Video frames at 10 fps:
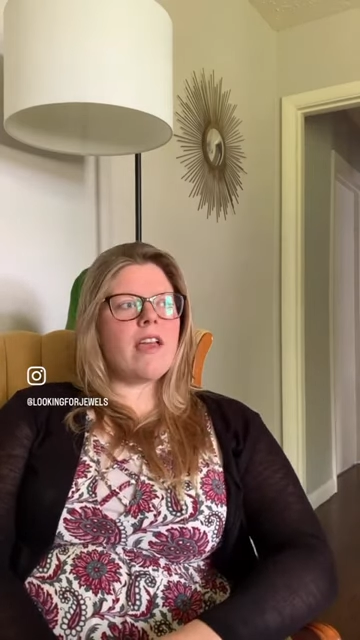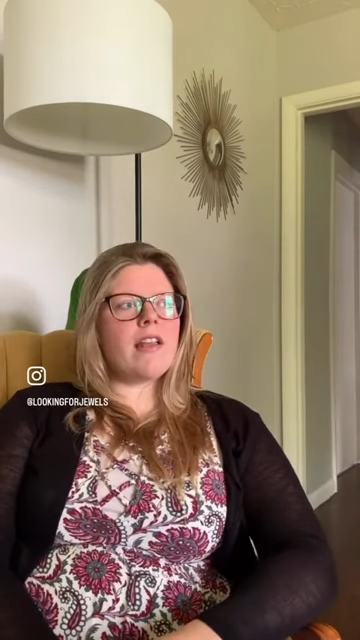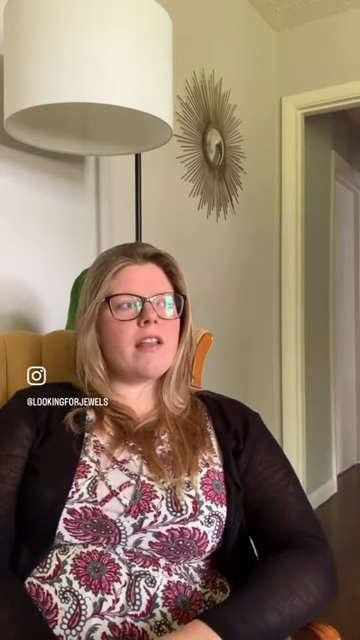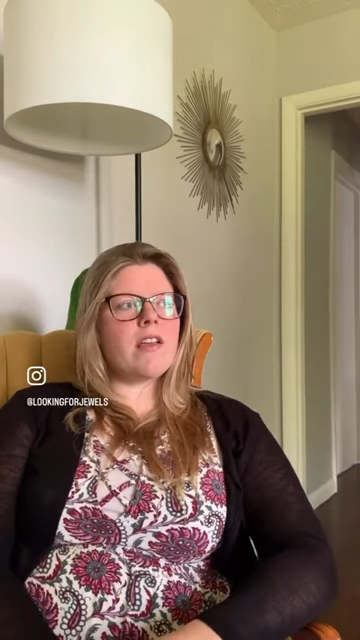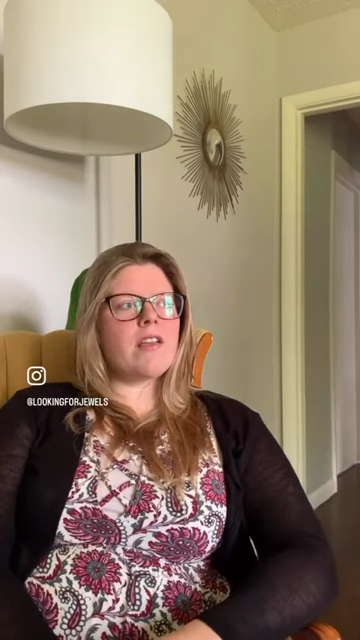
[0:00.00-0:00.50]

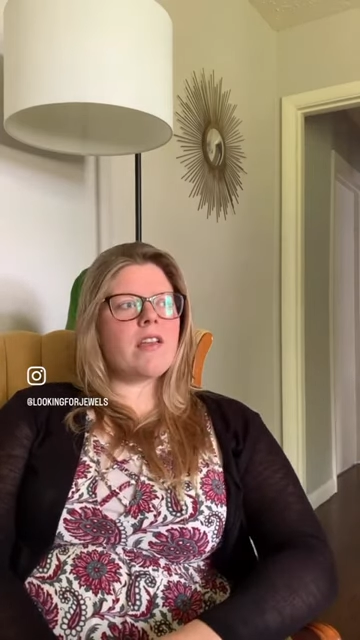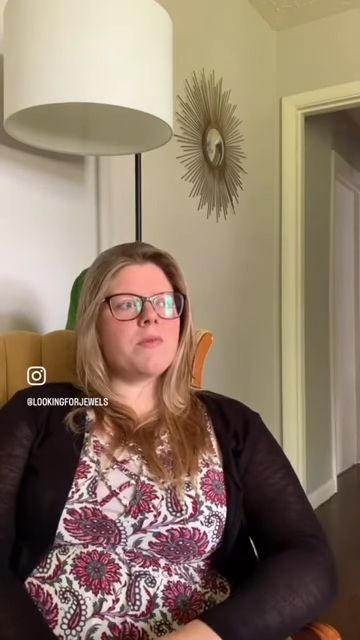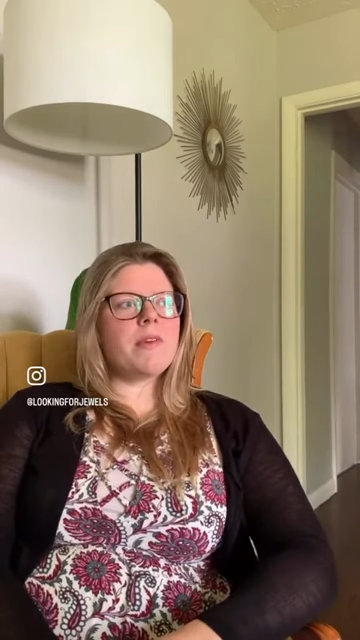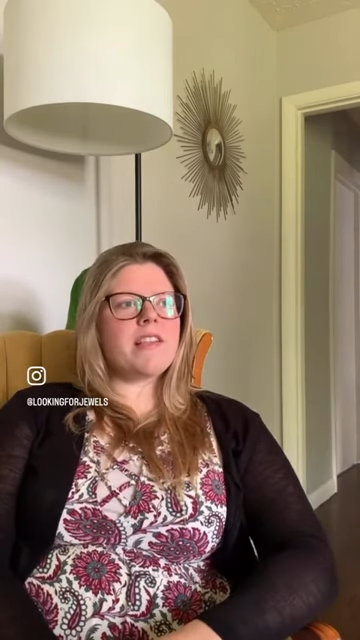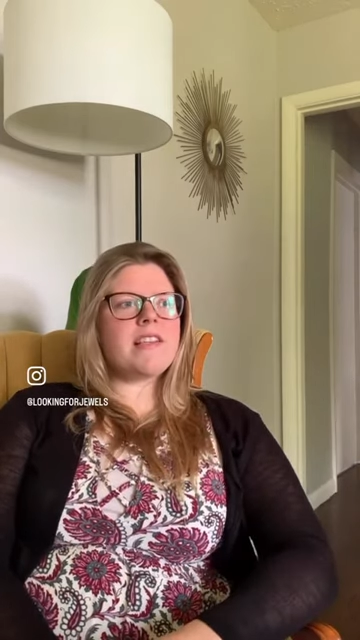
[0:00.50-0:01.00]
And it, it
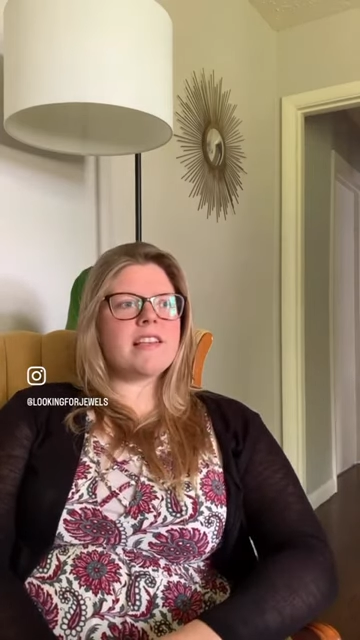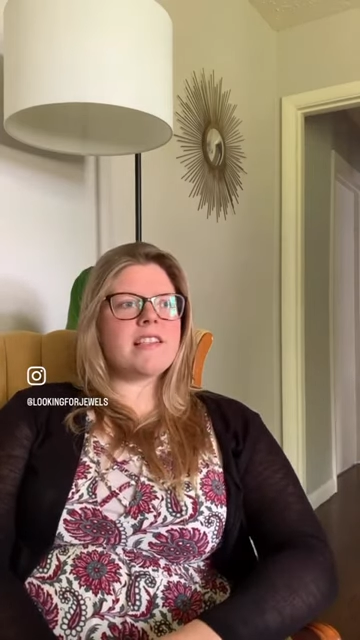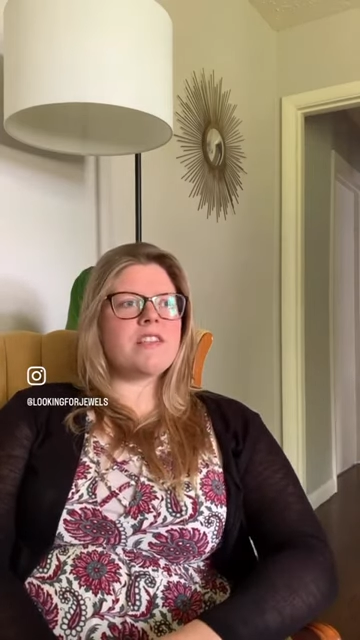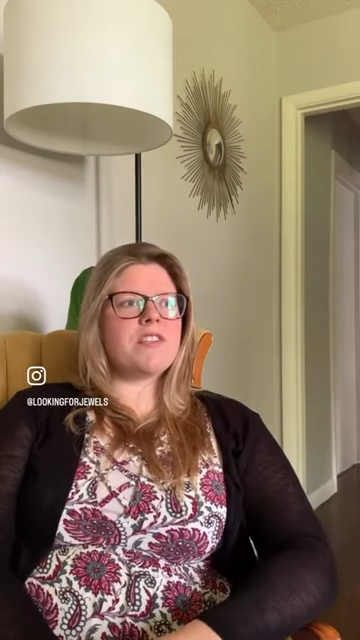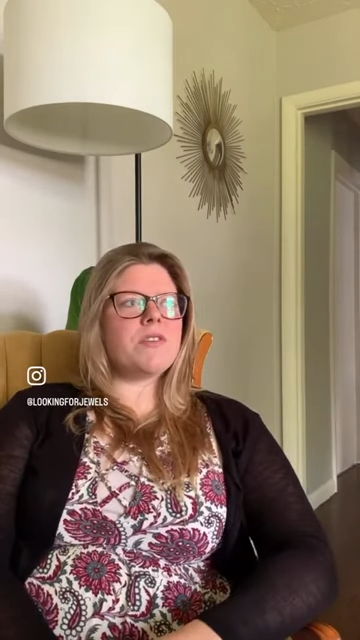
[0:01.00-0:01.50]
really digs
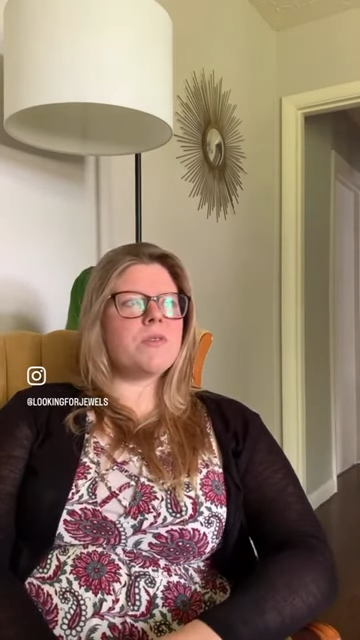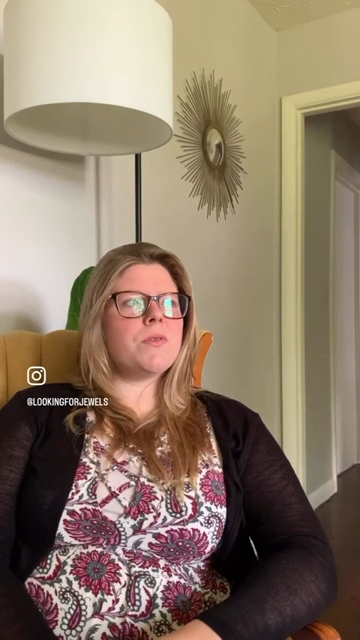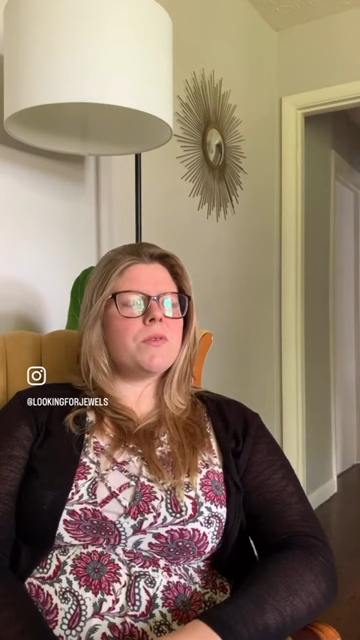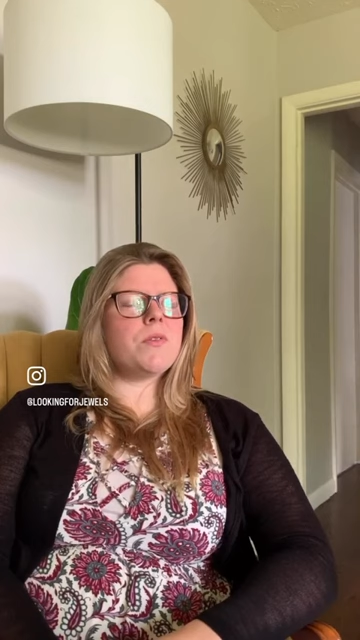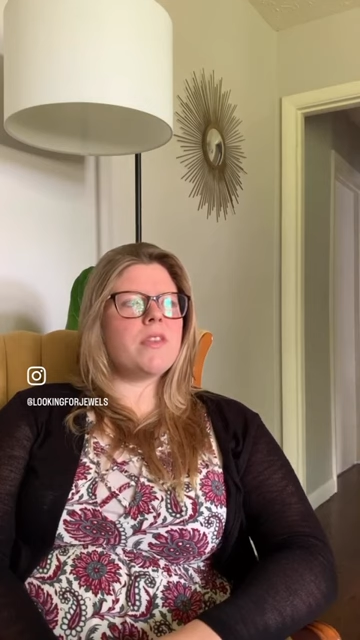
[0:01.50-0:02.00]

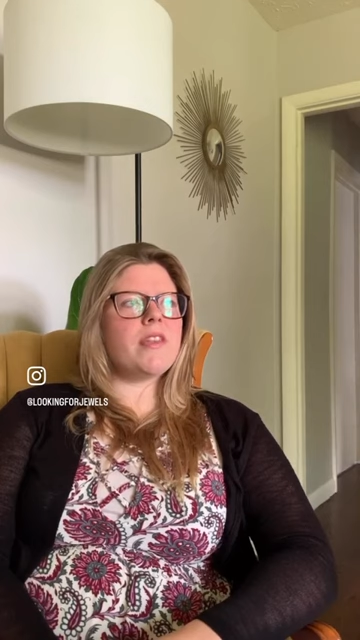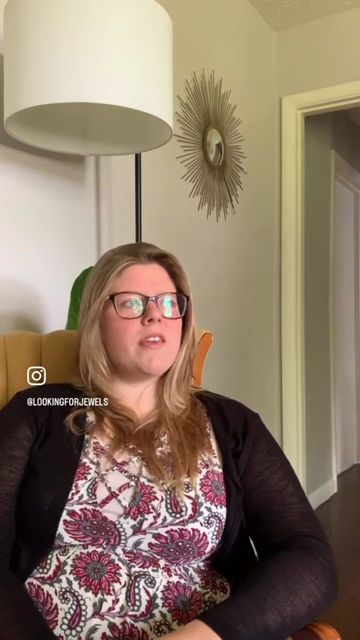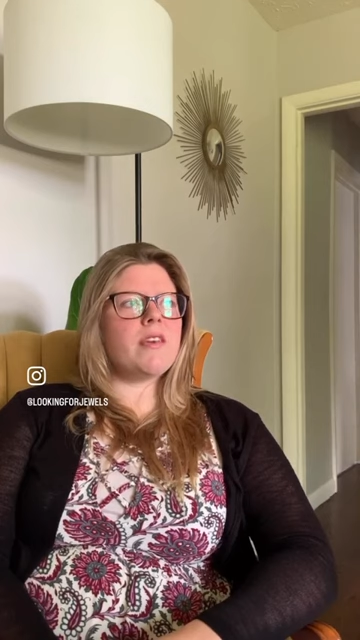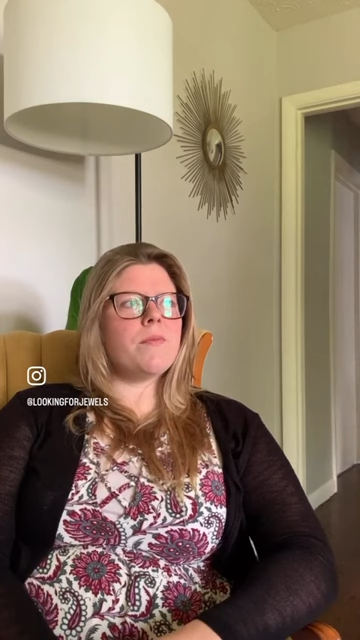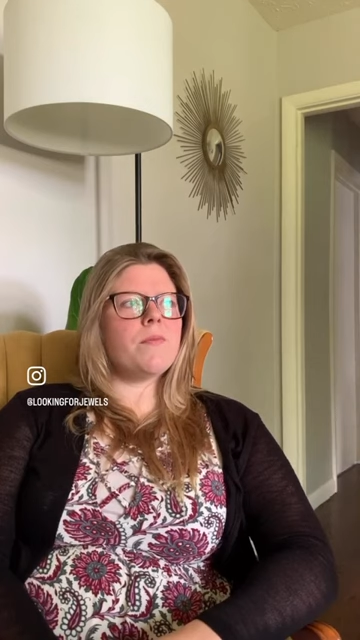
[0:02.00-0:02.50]
into
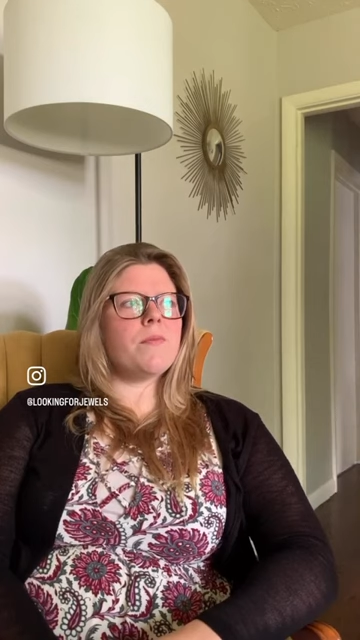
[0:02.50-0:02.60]
the